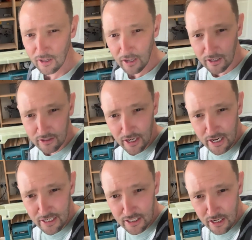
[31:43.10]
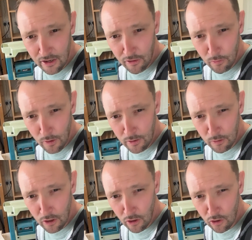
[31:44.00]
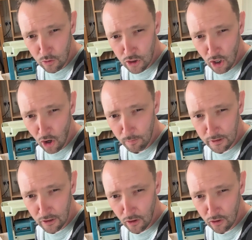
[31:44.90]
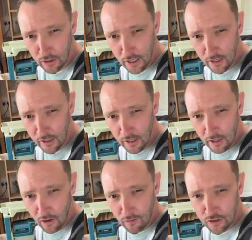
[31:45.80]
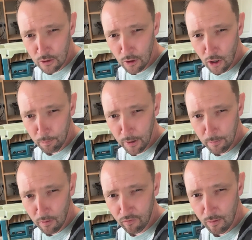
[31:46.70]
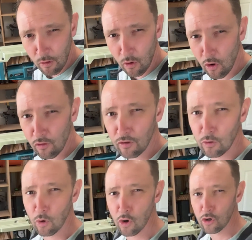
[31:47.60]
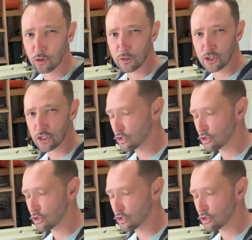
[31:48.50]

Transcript: And Denny's another one. We got loads commenting on ya. Obviously, we got people from all over the world, which is